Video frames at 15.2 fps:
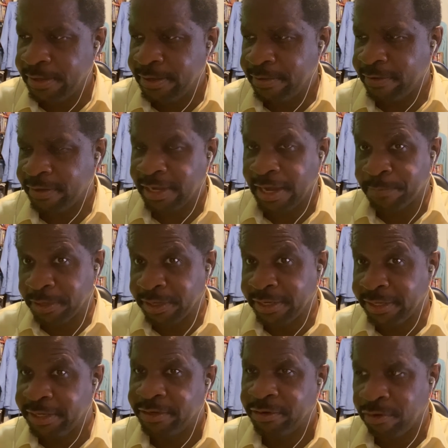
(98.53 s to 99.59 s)
Okay, I'm
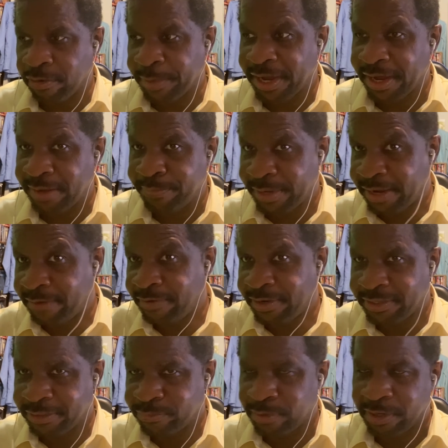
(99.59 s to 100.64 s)
looking at it on my iPad,
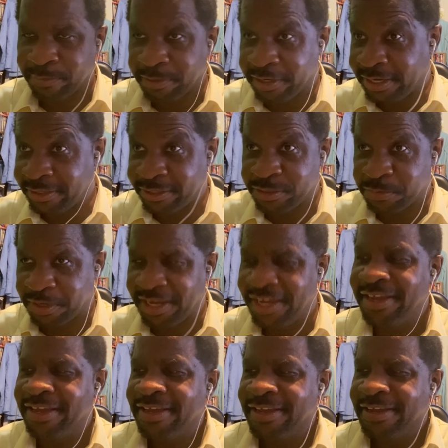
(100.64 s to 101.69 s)
right? That's why I'm looking this
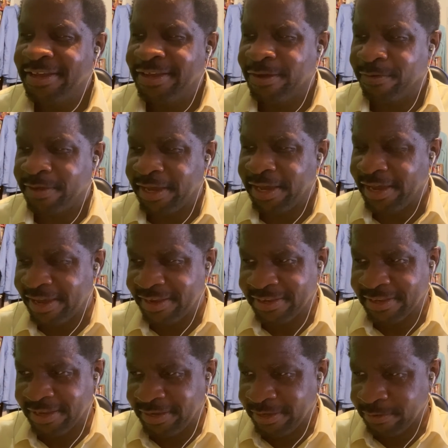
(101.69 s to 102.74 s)
way.
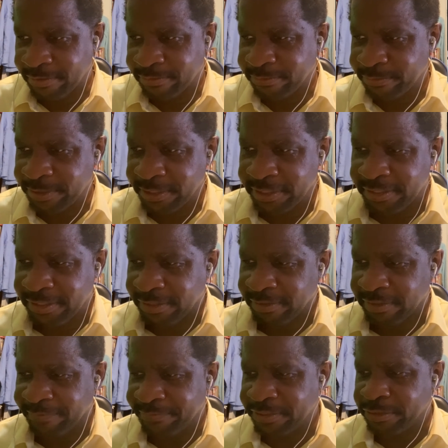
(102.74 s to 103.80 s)
Okay, and
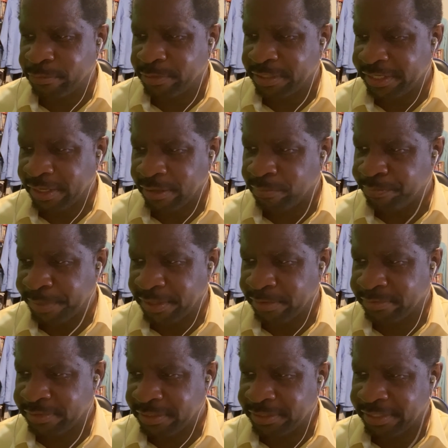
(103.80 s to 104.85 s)
love the suit with the yellow
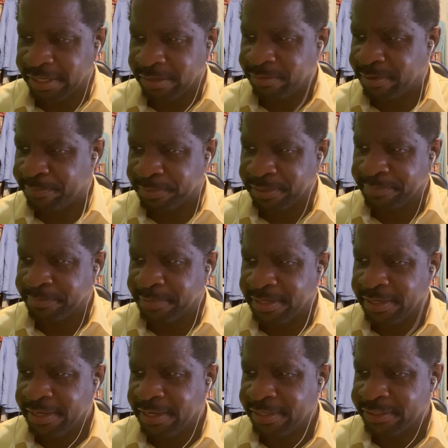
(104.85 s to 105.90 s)
belt, the yellow emblem
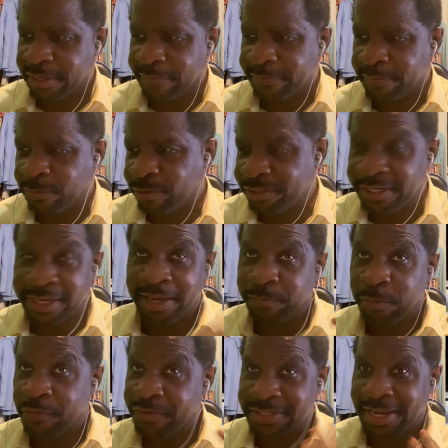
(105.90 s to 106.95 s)
and stuff. And of course, he can't
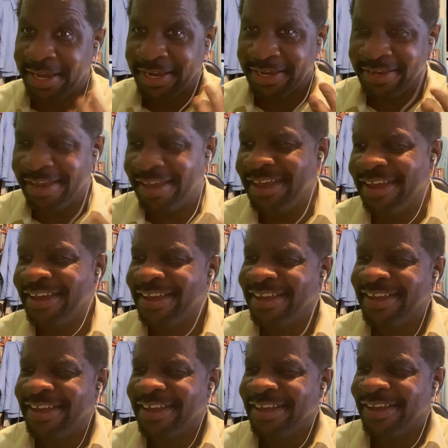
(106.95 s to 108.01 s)
move his neck.
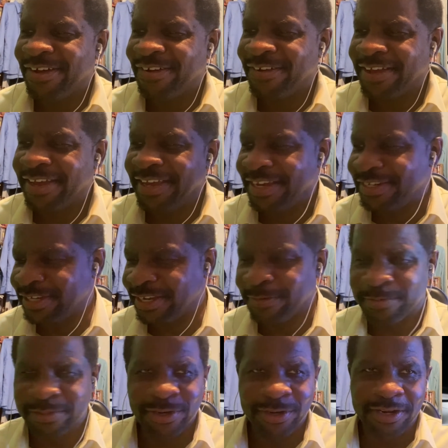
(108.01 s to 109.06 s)
Okay, yes, it
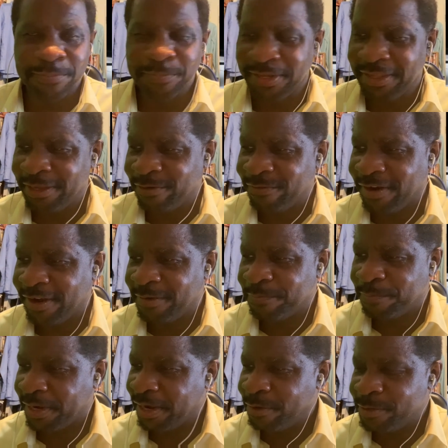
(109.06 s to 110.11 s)
can turn completely around.
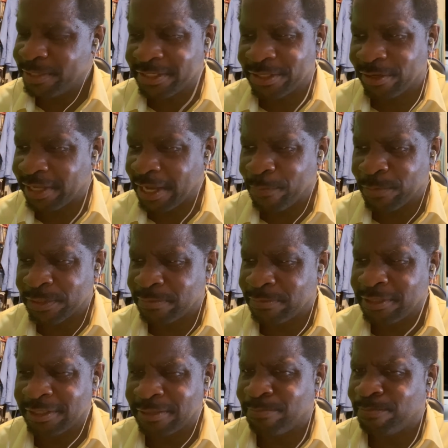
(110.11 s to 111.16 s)
But I always thought that was
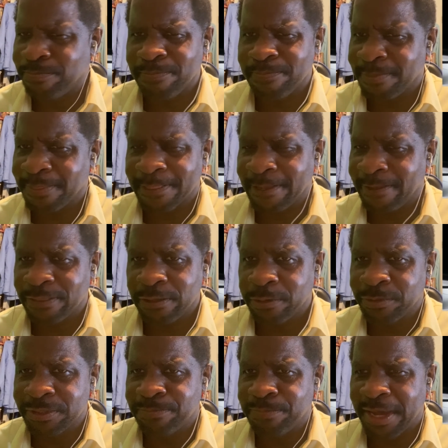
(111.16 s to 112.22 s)
just, I thought it
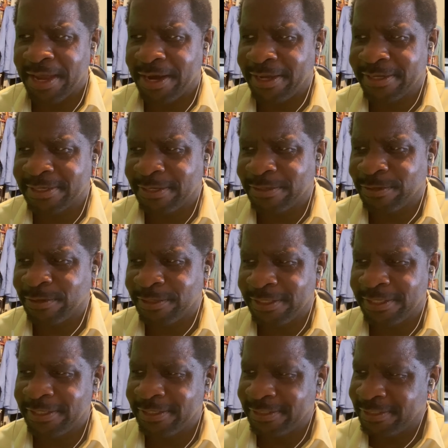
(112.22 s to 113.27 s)
was badass. And I thought
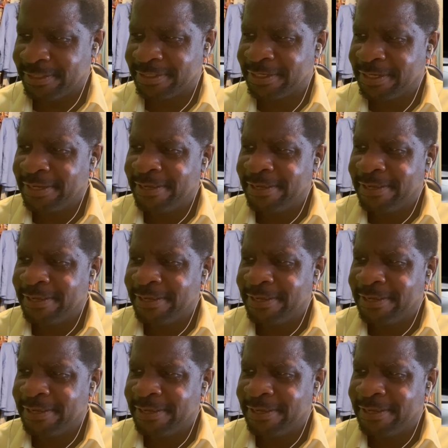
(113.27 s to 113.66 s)
he just,